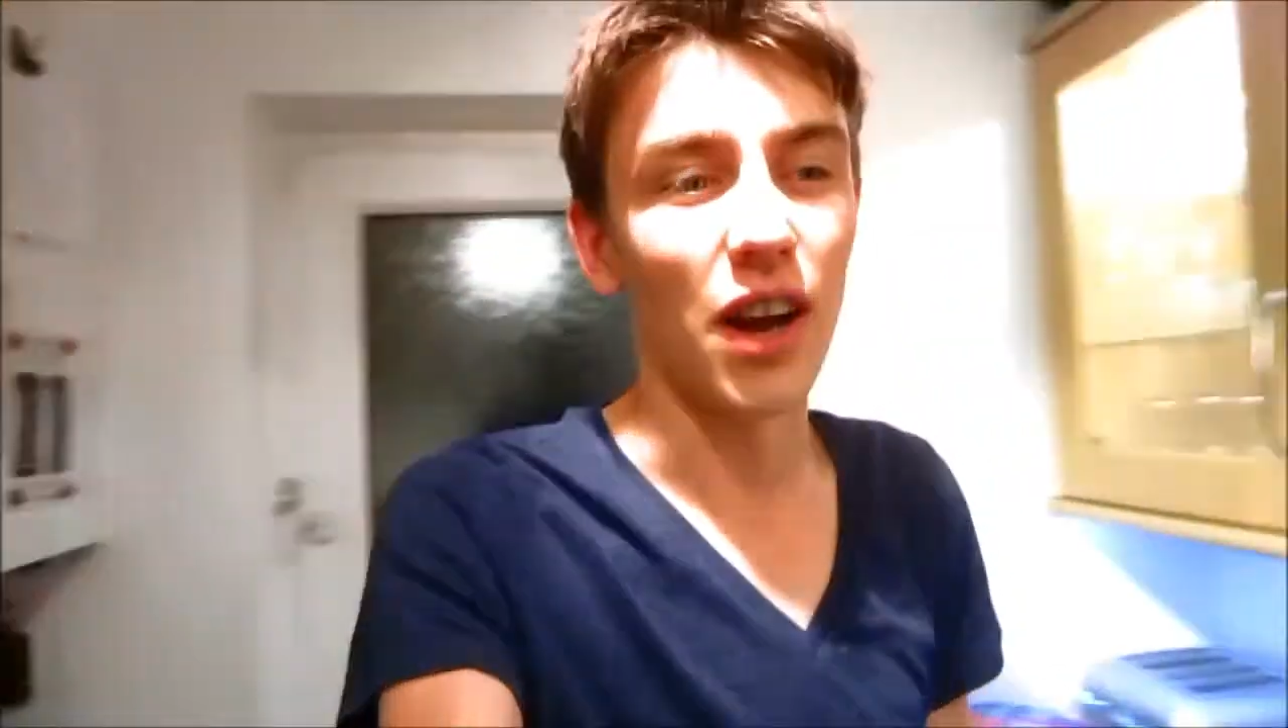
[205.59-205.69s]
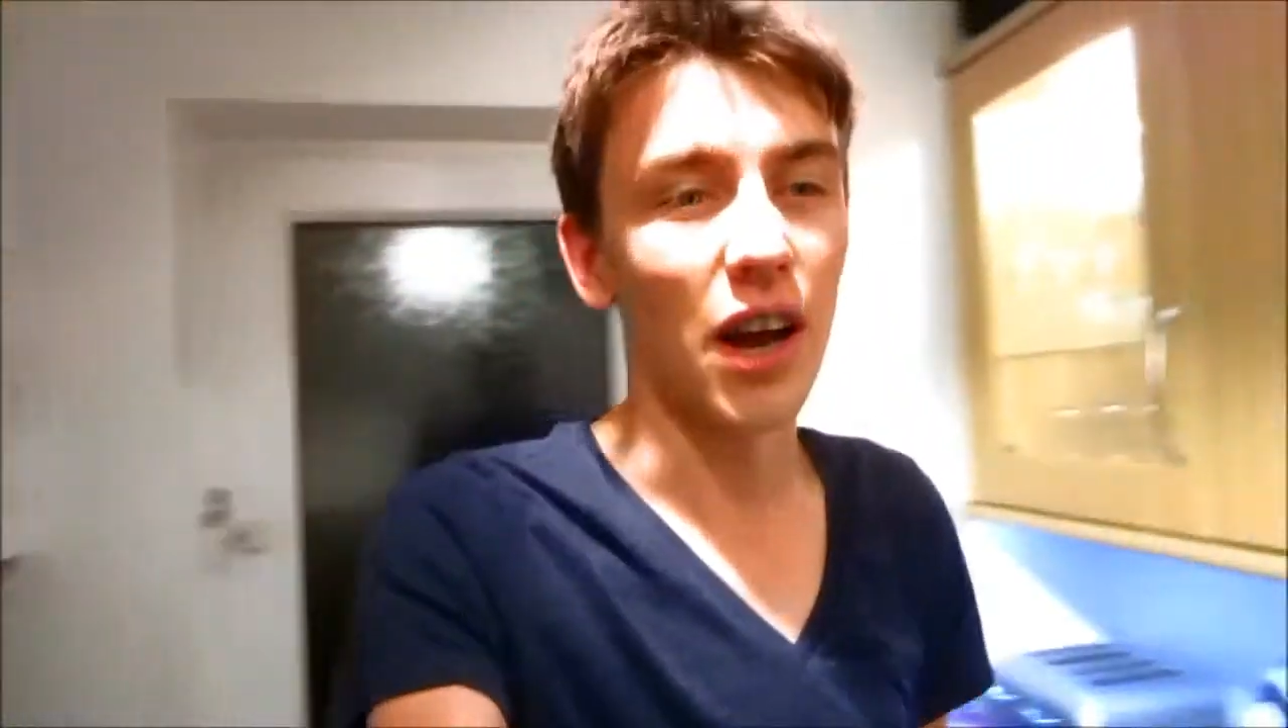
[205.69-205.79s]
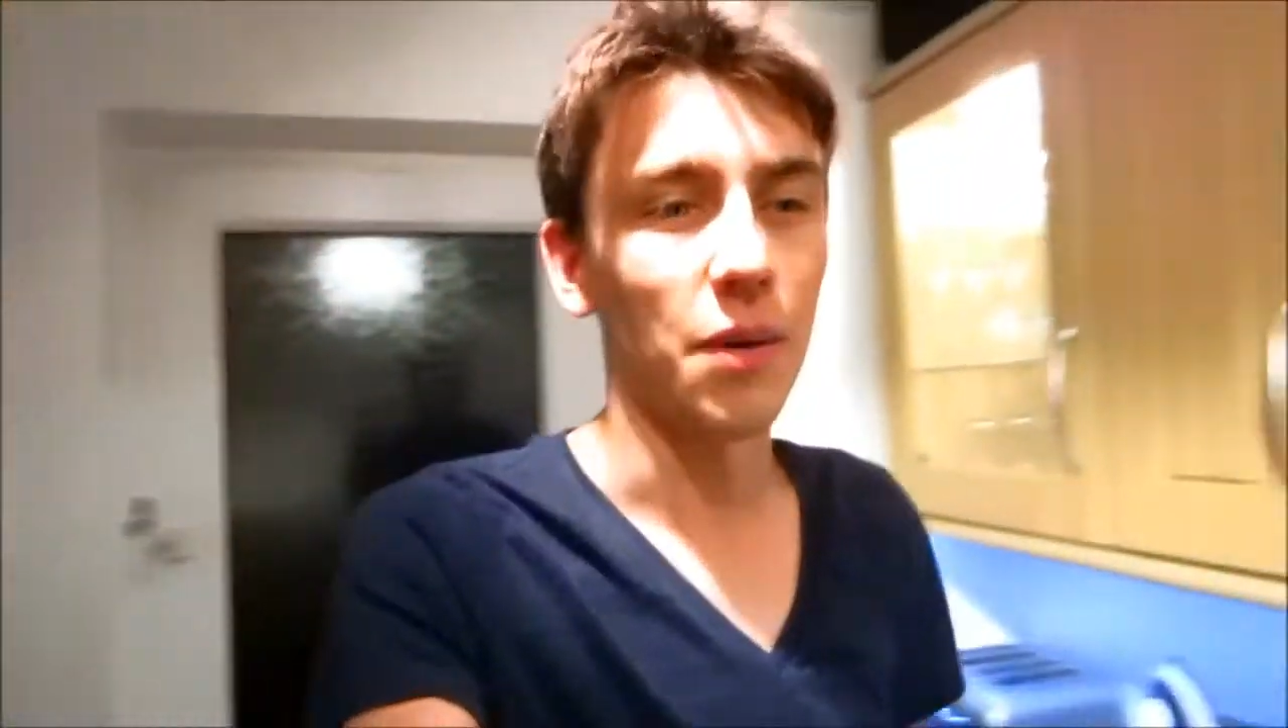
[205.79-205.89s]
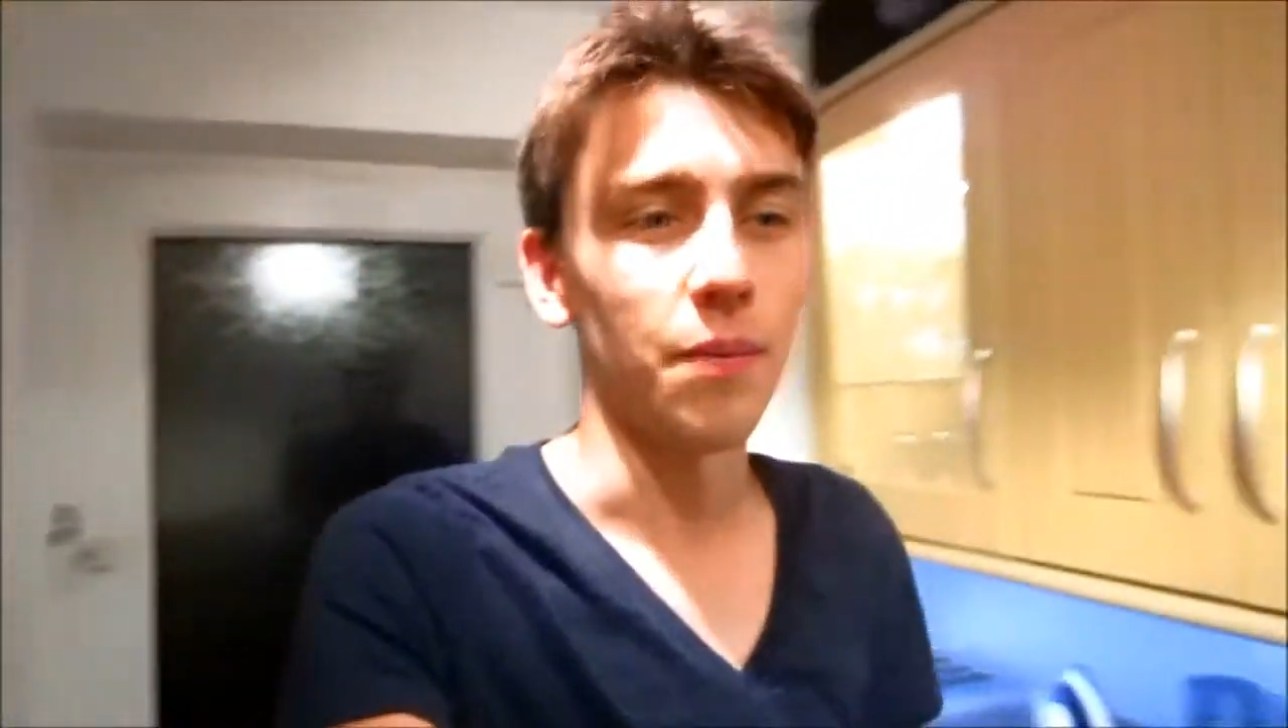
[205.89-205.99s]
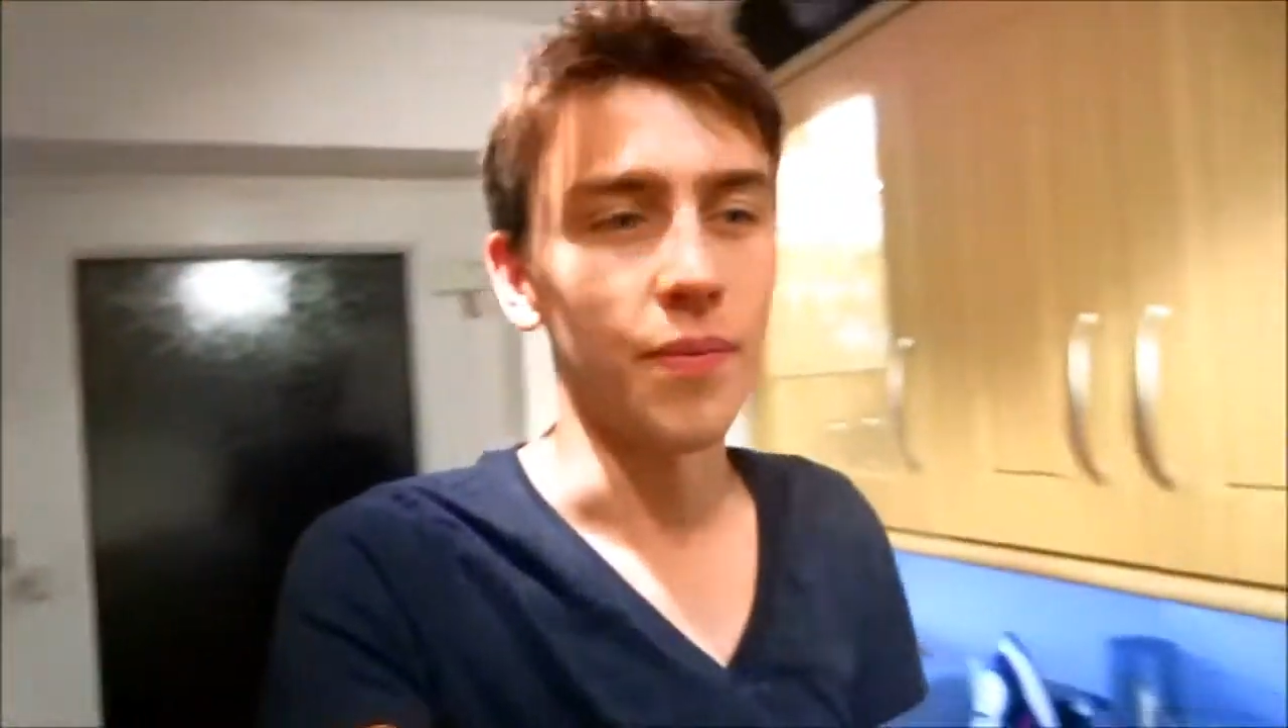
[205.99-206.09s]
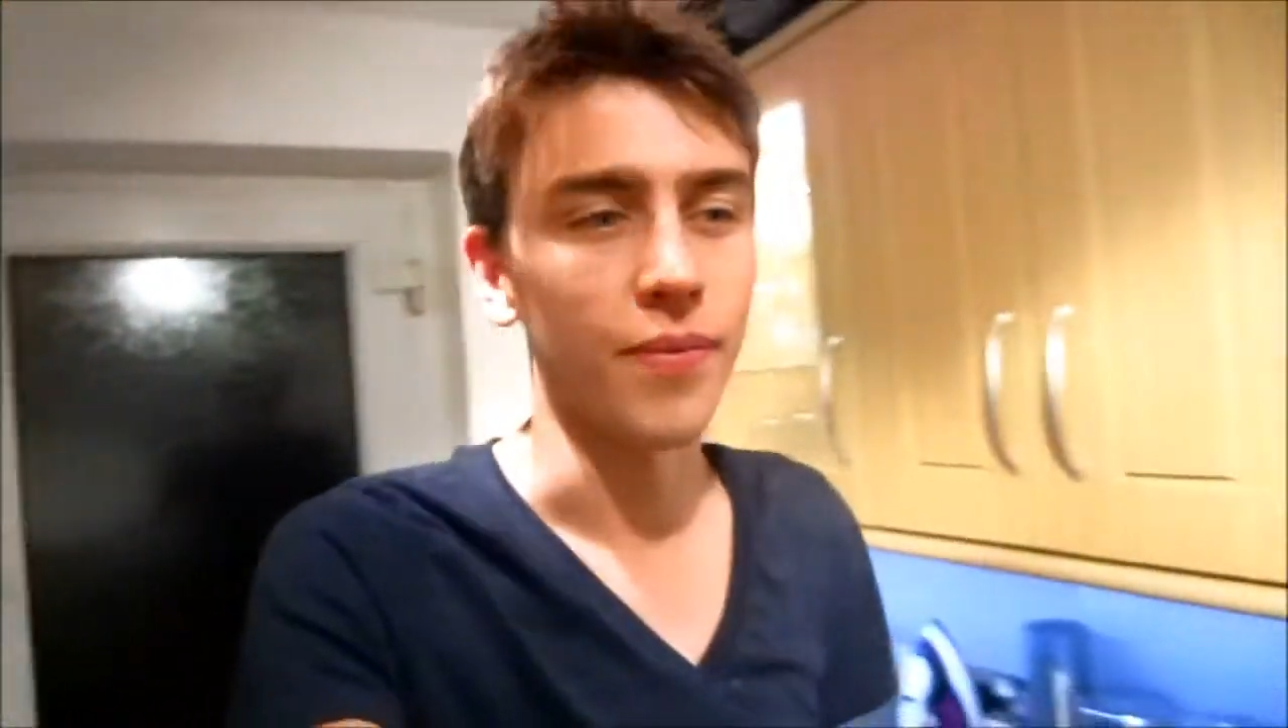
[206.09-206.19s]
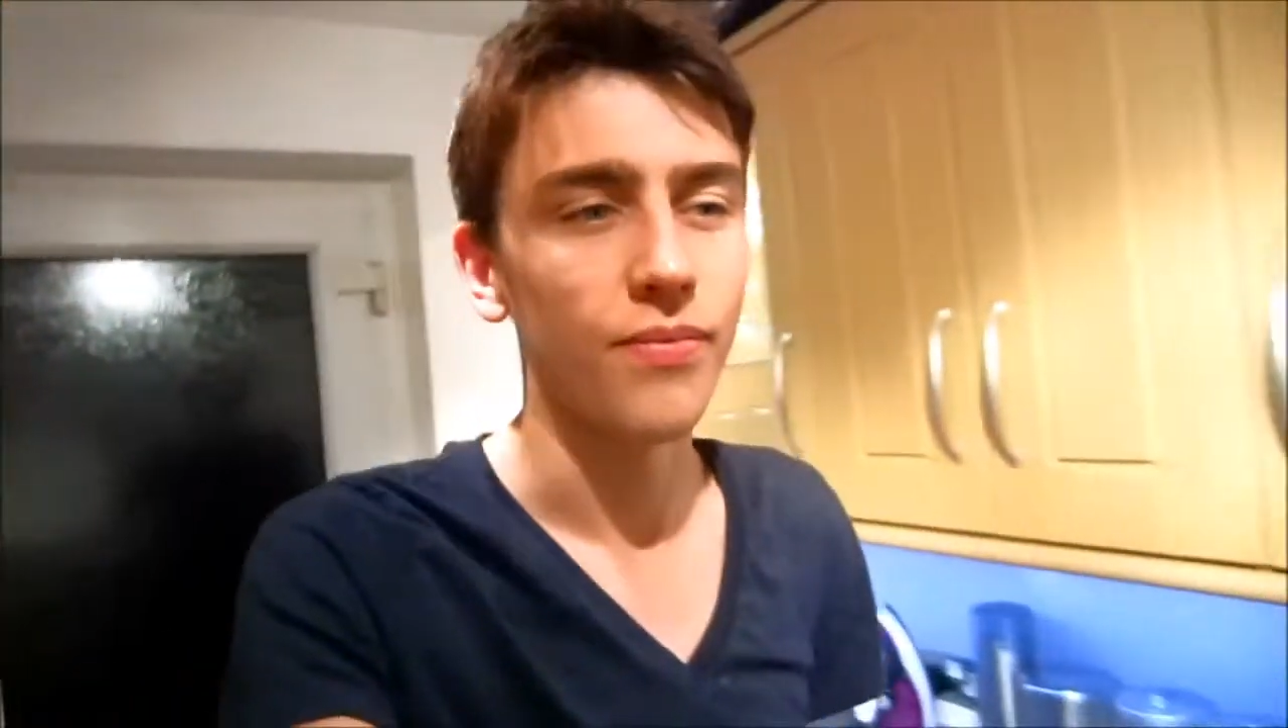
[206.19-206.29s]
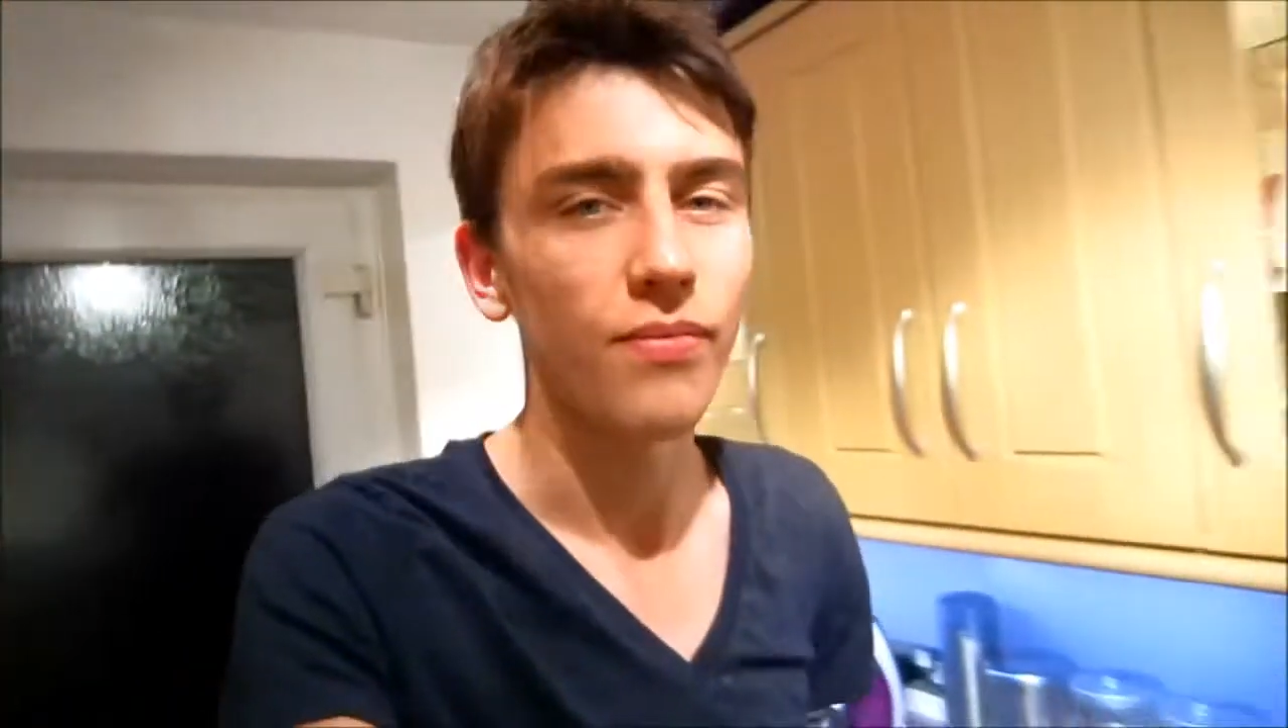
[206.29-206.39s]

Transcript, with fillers: um,